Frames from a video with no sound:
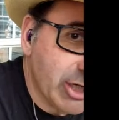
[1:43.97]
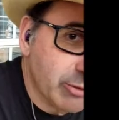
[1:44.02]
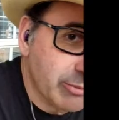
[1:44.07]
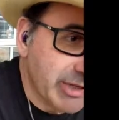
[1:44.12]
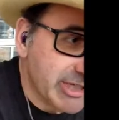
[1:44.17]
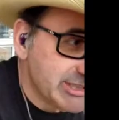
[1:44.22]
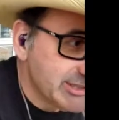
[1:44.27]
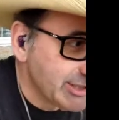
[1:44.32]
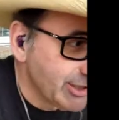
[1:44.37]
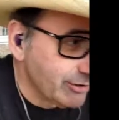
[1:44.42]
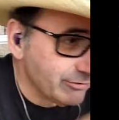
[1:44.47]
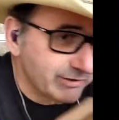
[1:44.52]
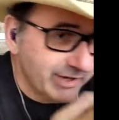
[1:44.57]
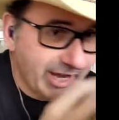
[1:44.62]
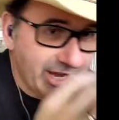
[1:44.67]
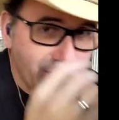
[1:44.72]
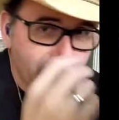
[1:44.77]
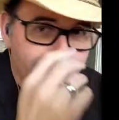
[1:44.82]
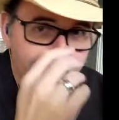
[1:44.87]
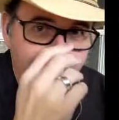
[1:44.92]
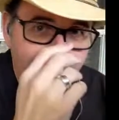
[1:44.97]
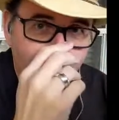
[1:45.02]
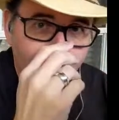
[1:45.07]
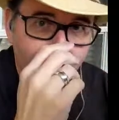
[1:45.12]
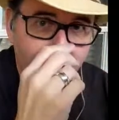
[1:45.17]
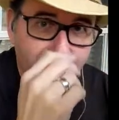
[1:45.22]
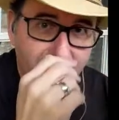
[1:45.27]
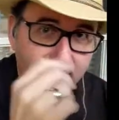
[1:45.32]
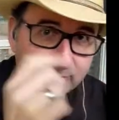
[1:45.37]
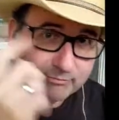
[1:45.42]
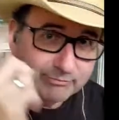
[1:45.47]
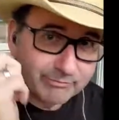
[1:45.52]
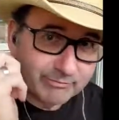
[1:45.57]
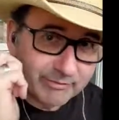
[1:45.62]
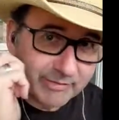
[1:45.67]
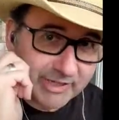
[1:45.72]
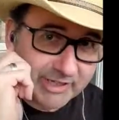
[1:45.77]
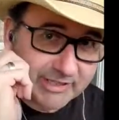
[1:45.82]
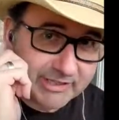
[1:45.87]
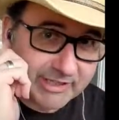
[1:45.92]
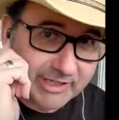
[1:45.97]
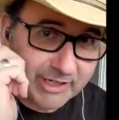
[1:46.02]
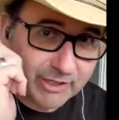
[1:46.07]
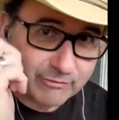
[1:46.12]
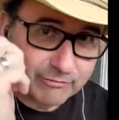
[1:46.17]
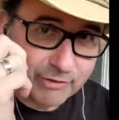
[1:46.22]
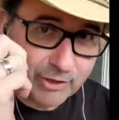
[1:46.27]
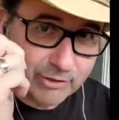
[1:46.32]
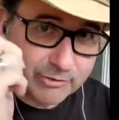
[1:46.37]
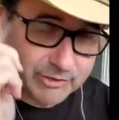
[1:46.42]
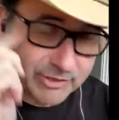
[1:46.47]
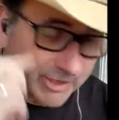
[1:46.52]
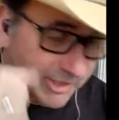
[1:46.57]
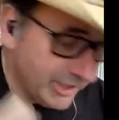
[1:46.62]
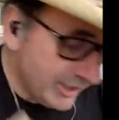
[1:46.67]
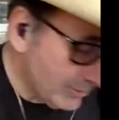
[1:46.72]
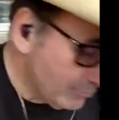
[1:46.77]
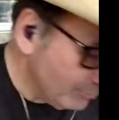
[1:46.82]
hear myself now really well in the earphones.